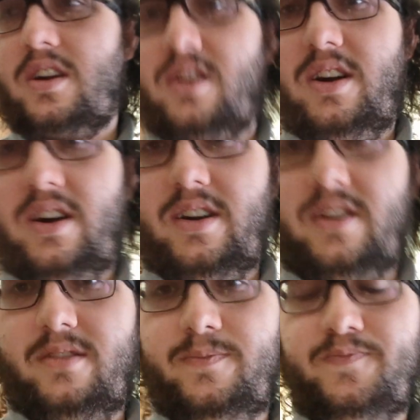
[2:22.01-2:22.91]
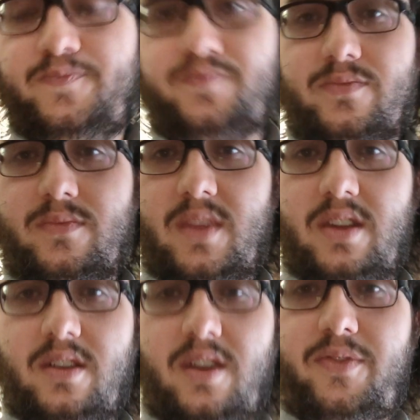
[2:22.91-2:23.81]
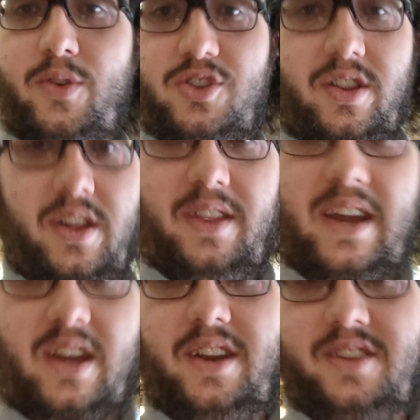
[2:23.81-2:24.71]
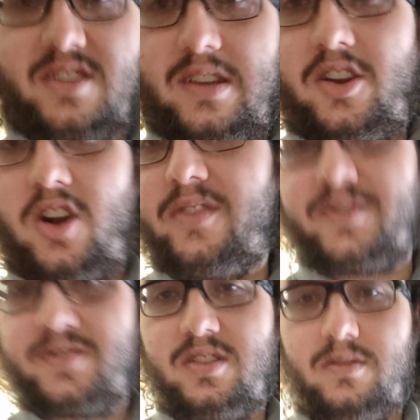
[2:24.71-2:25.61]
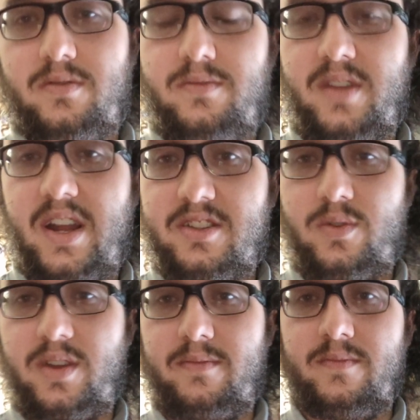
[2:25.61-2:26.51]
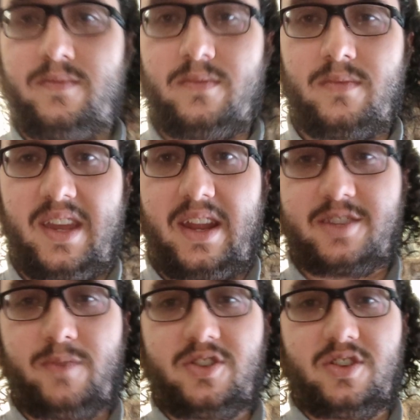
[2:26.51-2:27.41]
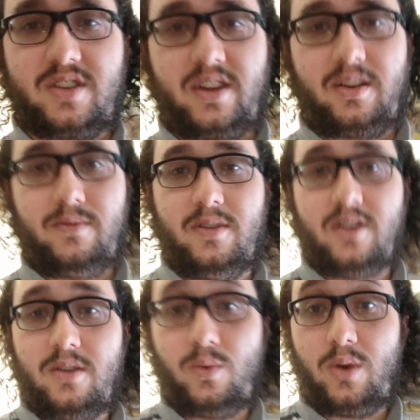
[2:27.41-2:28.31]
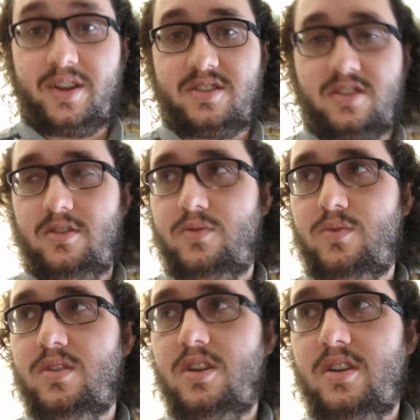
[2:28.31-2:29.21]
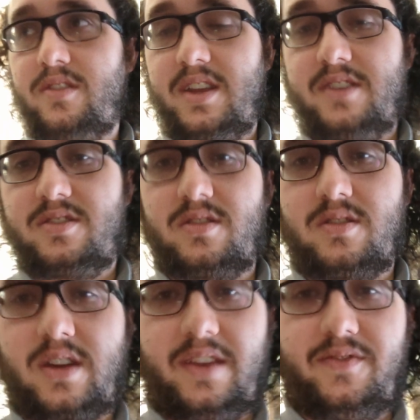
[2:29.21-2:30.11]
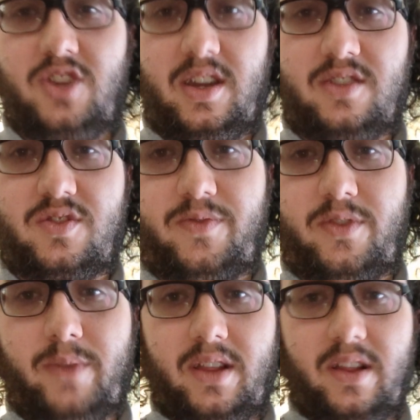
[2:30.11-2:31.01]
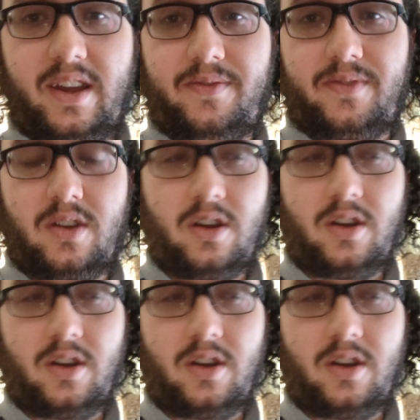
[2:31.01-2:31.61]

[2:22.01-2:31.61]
Um, unfortunately, that kind of slid off to not doing it as much as I wanted to. Things kind of changed for my life,